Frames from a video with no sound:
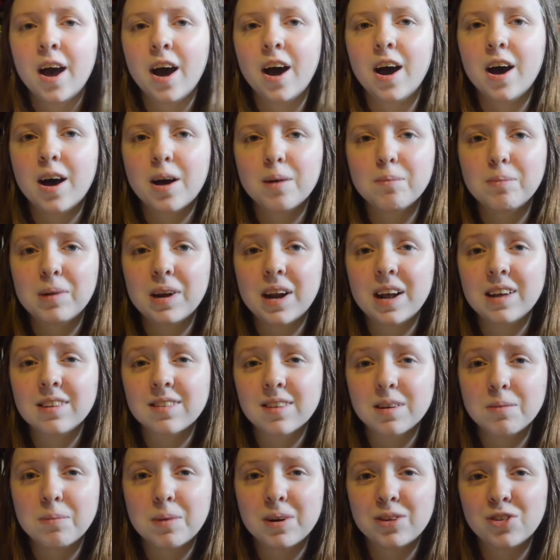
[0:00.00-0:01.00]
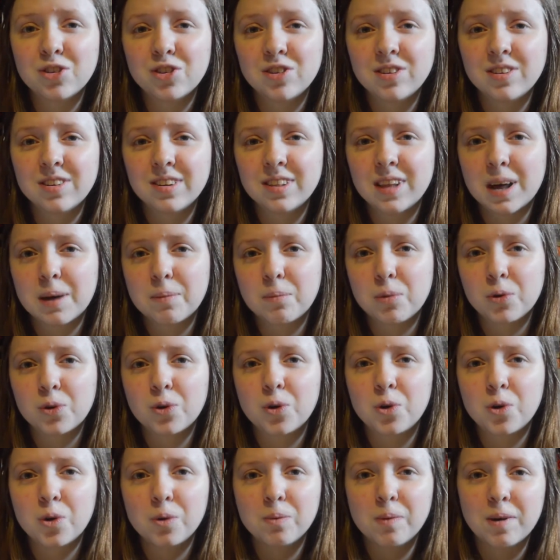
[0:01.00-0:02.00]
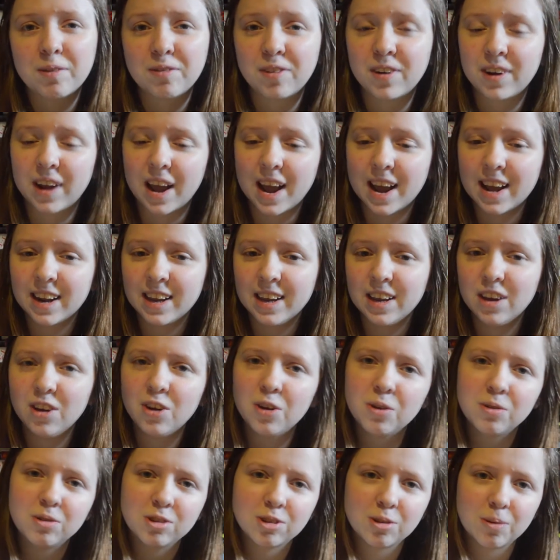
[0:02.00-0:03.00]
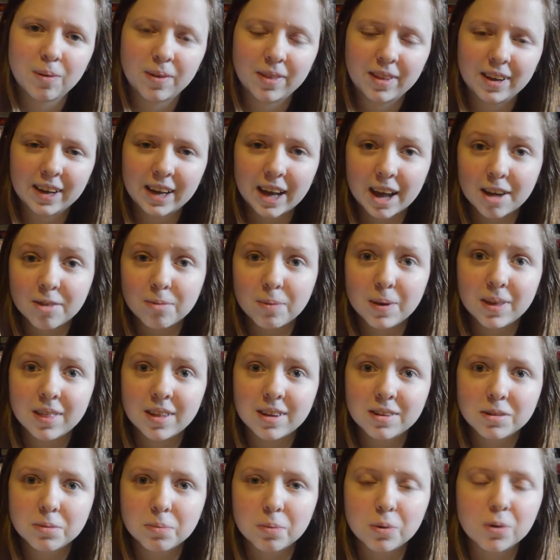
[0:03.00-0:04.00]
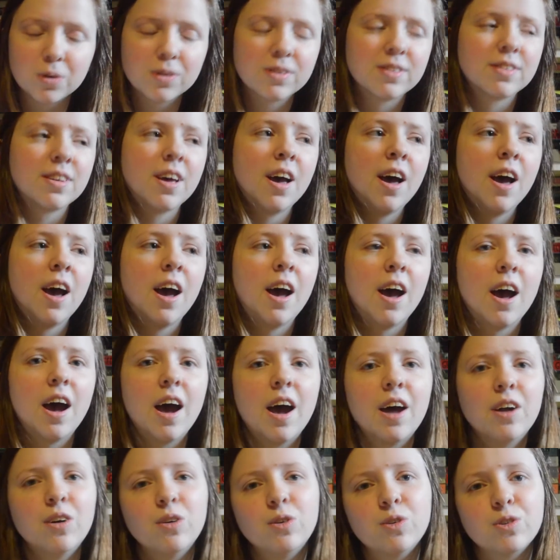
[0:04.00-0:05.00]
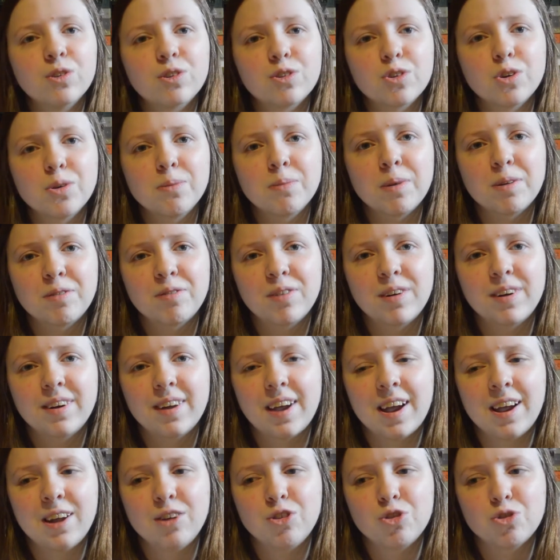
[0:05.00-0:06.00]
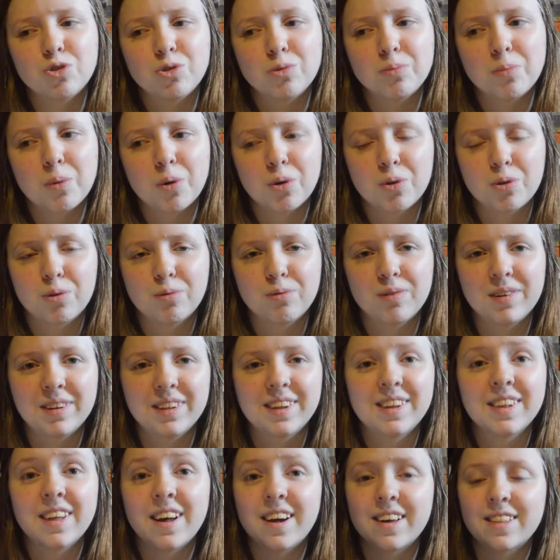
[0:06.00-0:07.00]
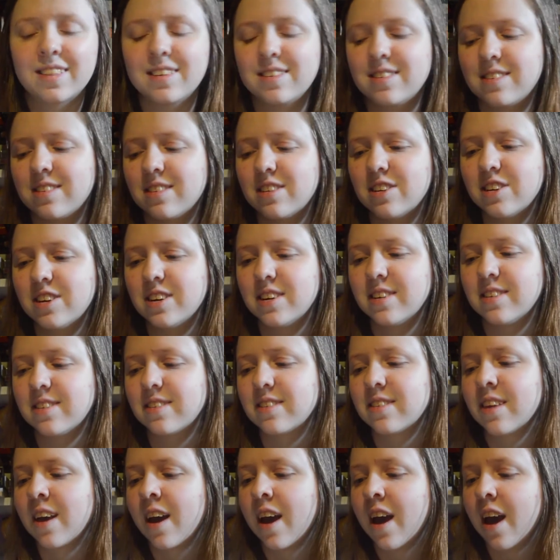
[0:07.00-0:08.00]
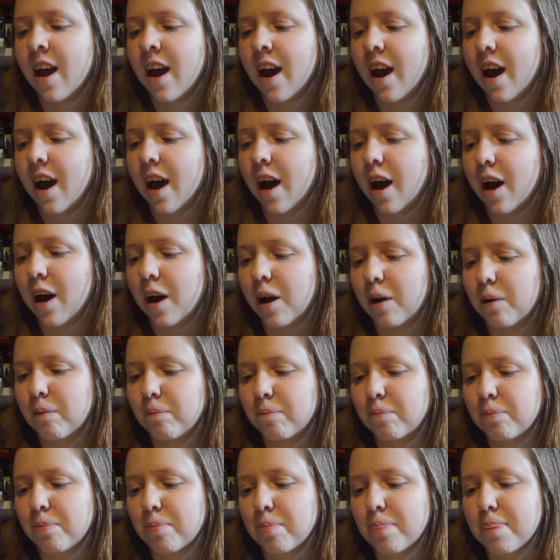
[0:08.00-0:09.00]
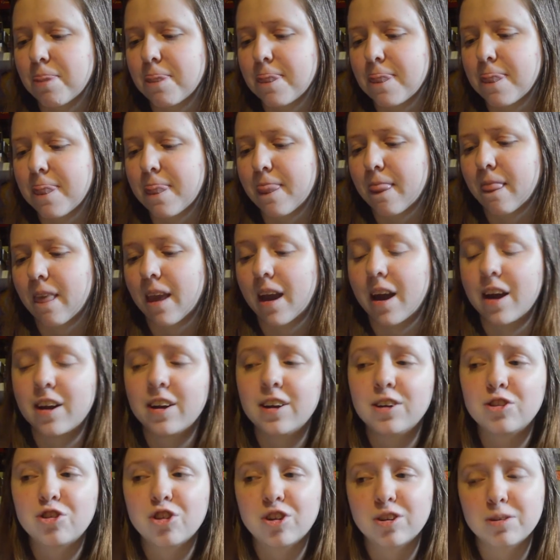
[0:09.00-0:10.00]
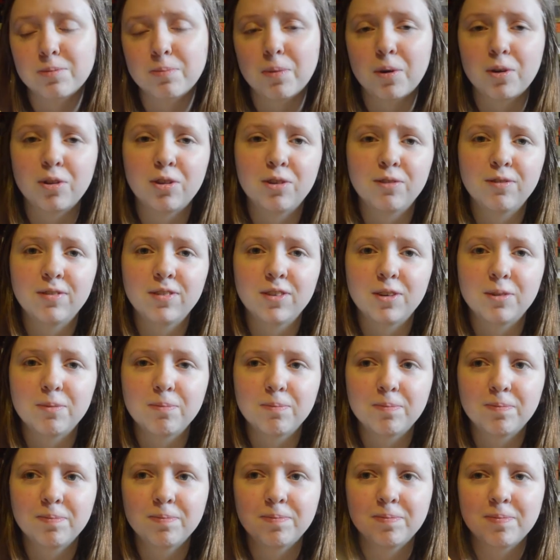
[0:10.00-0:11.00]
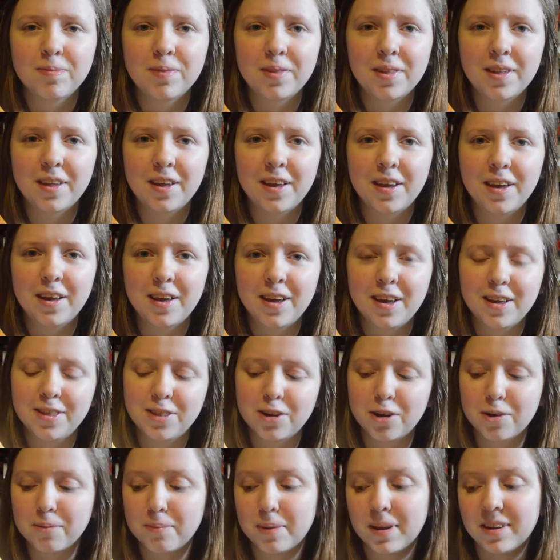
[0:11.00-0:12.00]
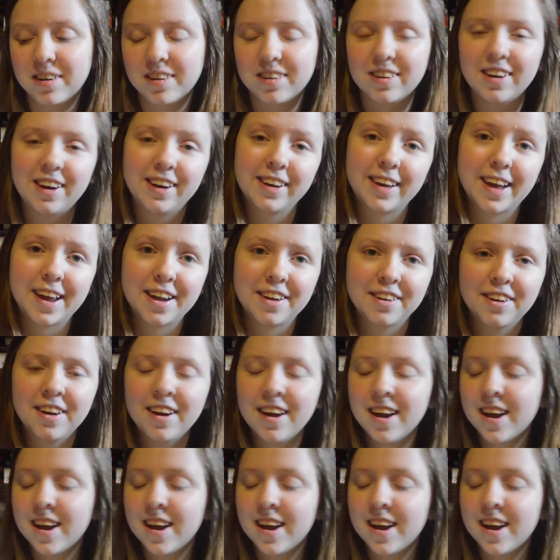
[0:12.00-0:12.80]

But as I mentioned in that book haul, my friend Eddie, who was the one that gave me these books, and also my friend Angel both really like this series. And I trust both of them in their opinion again.